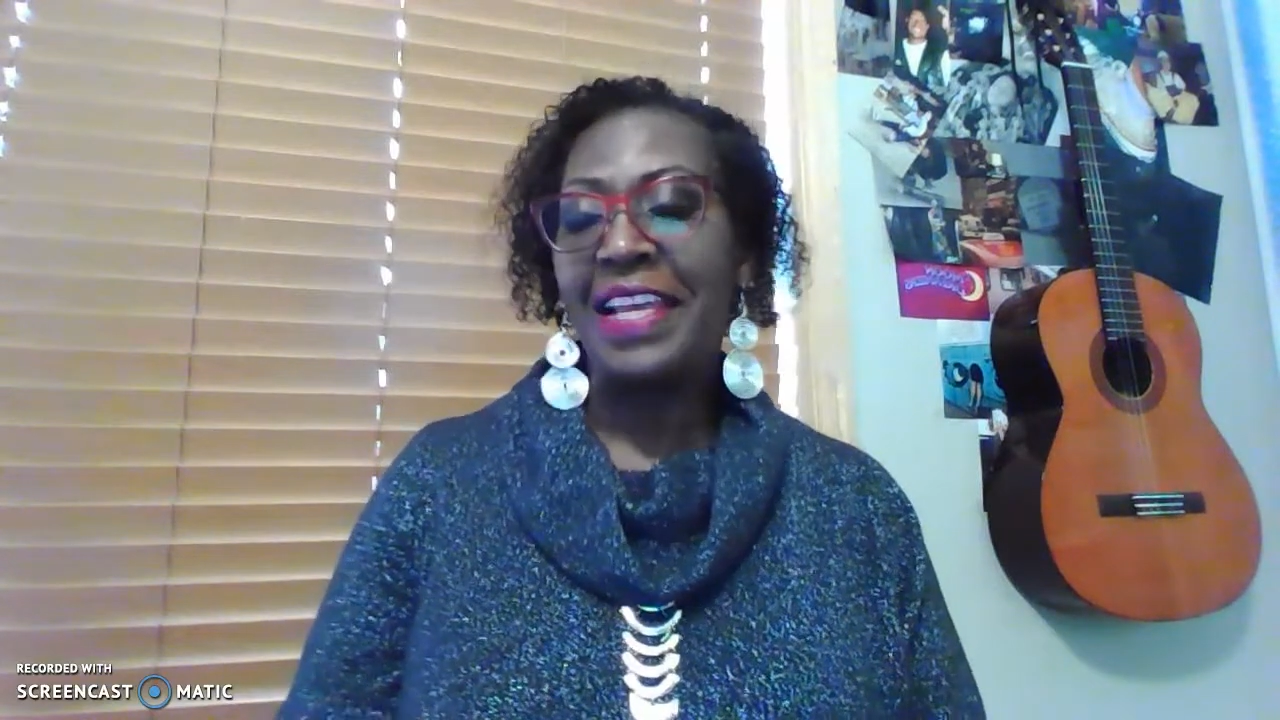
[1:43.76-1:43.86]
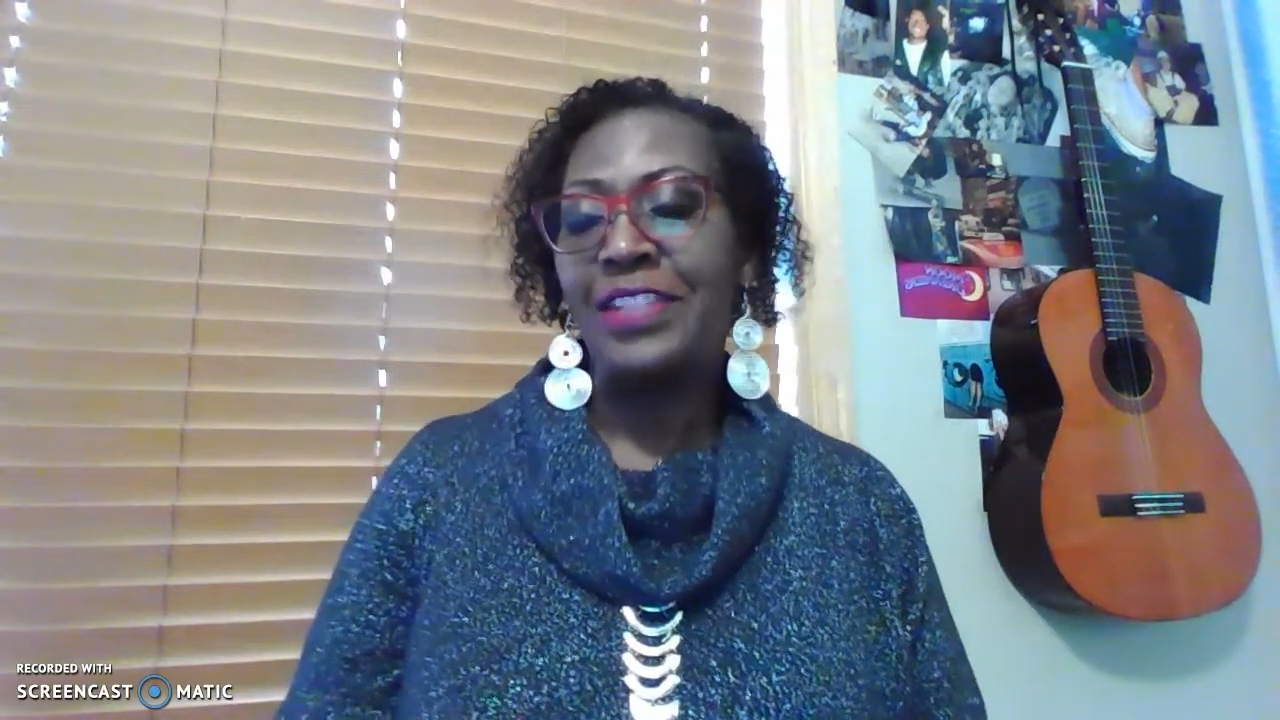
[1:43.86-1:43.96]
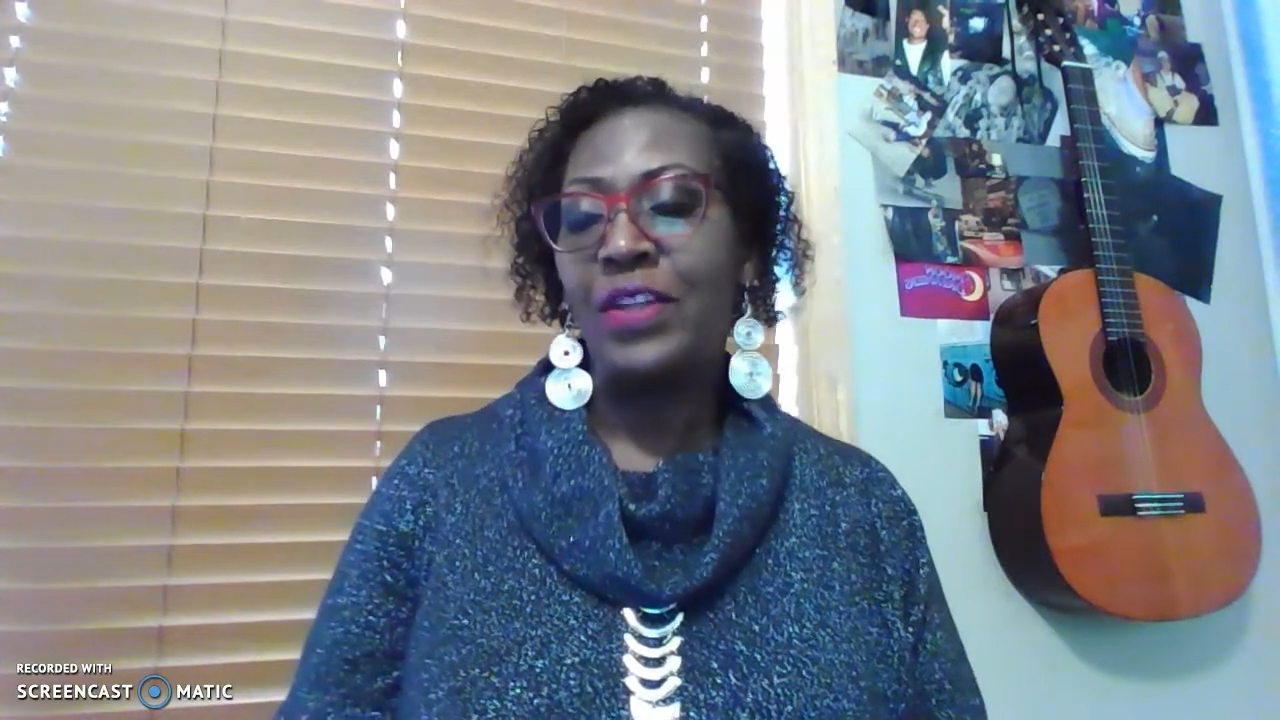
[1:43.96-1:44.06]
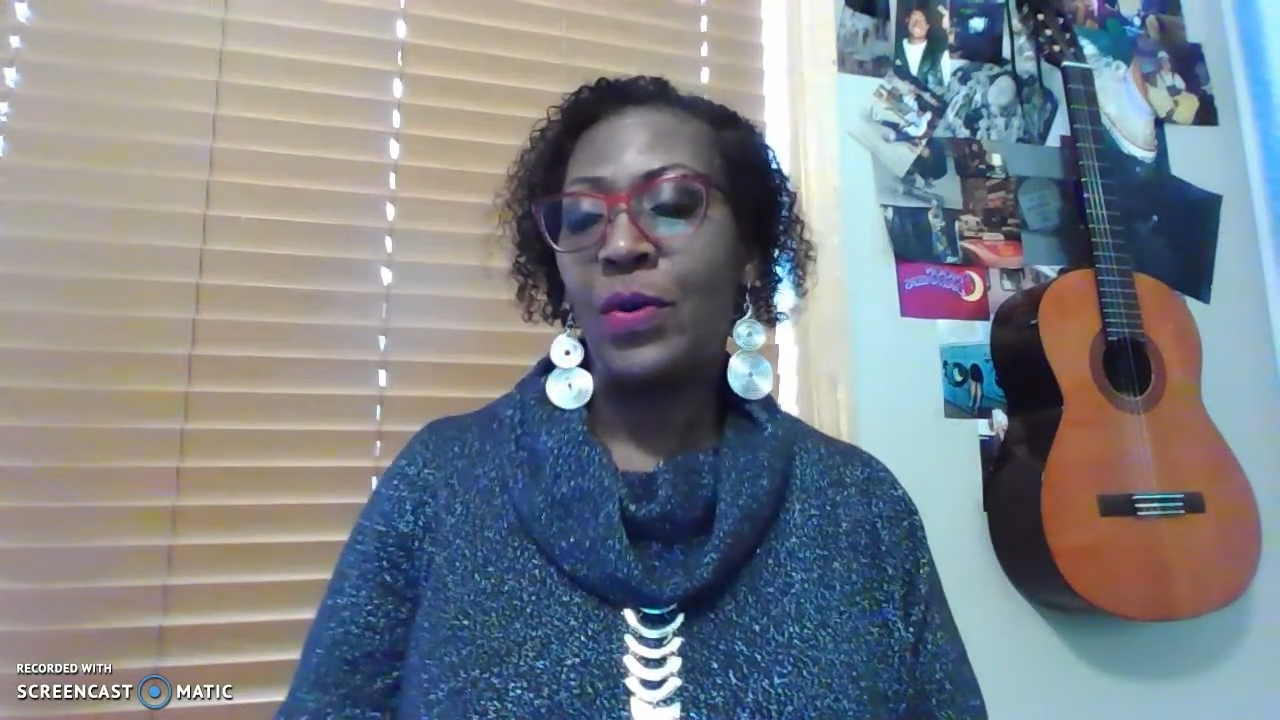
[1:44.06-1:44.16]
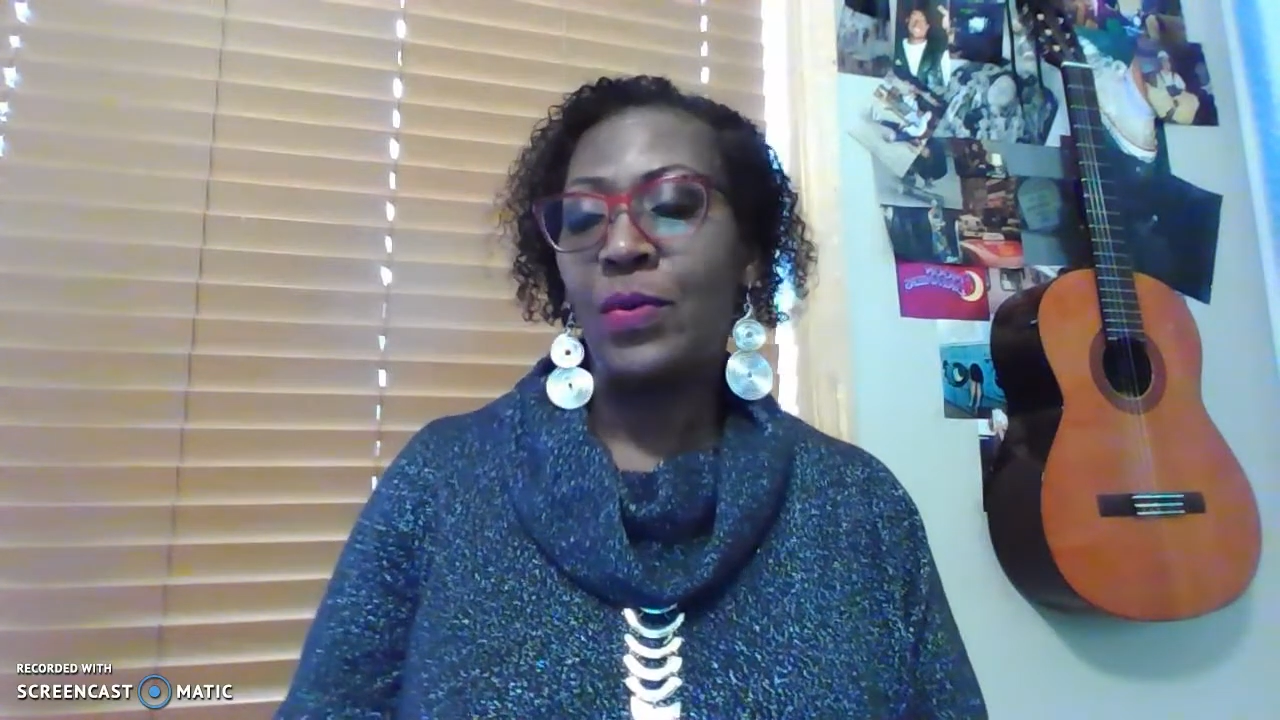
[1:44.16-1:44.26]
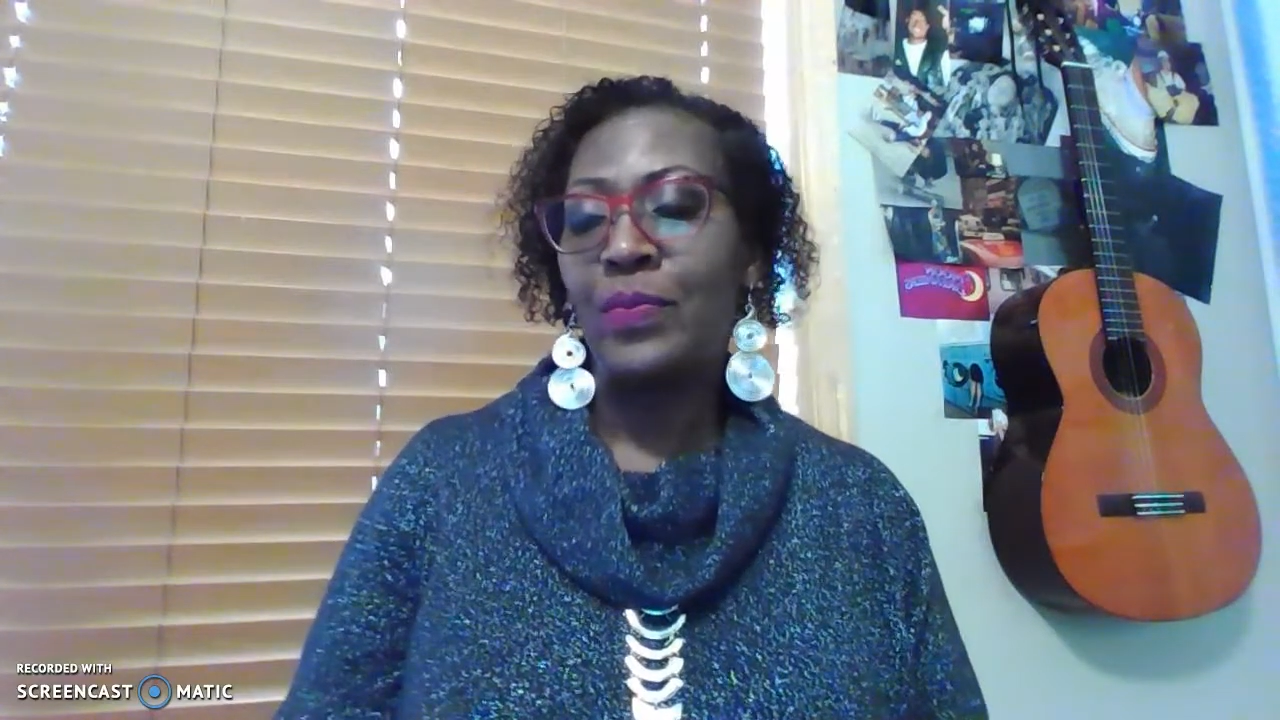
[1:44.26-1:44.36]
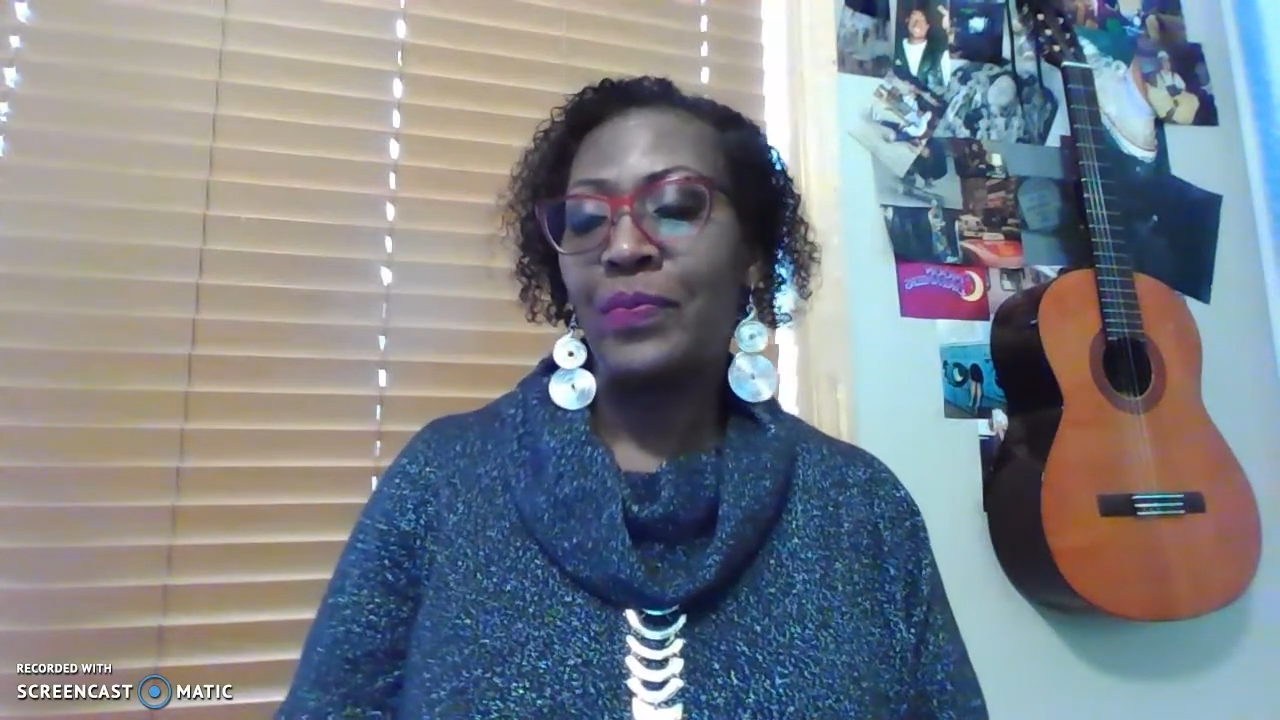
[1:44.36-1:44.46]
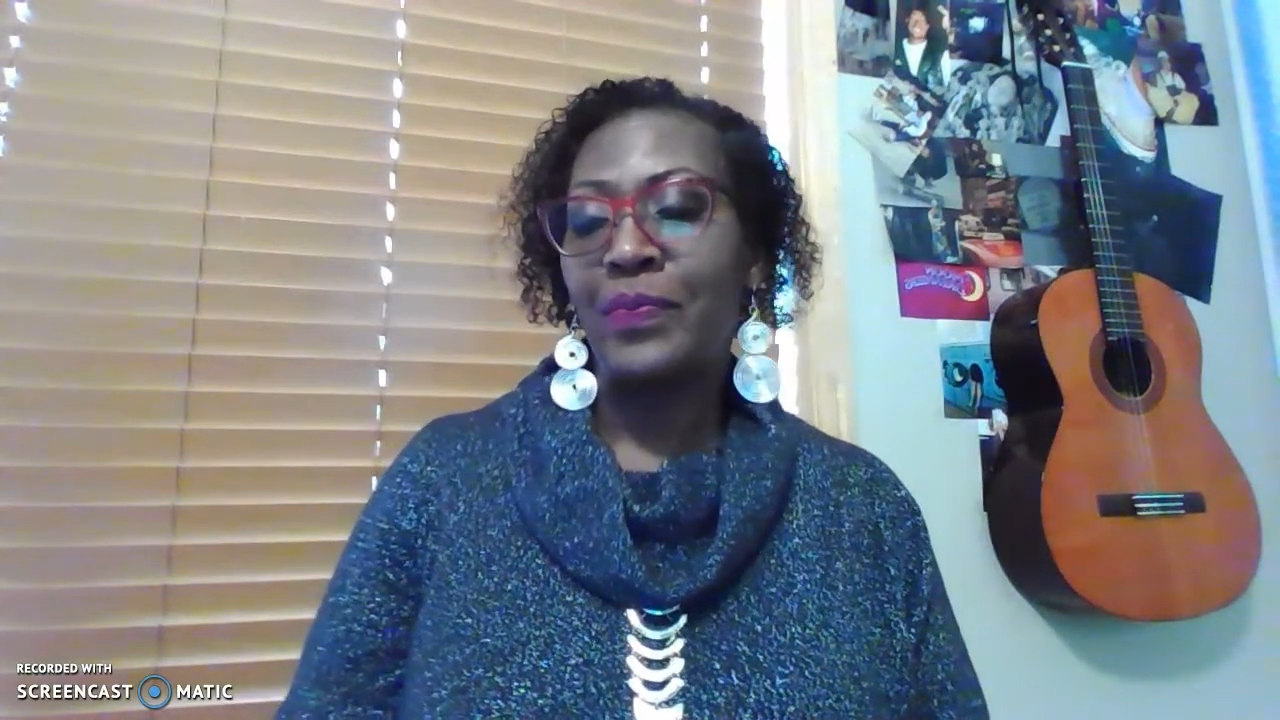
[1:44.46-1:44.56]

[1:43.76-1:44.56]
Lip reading: So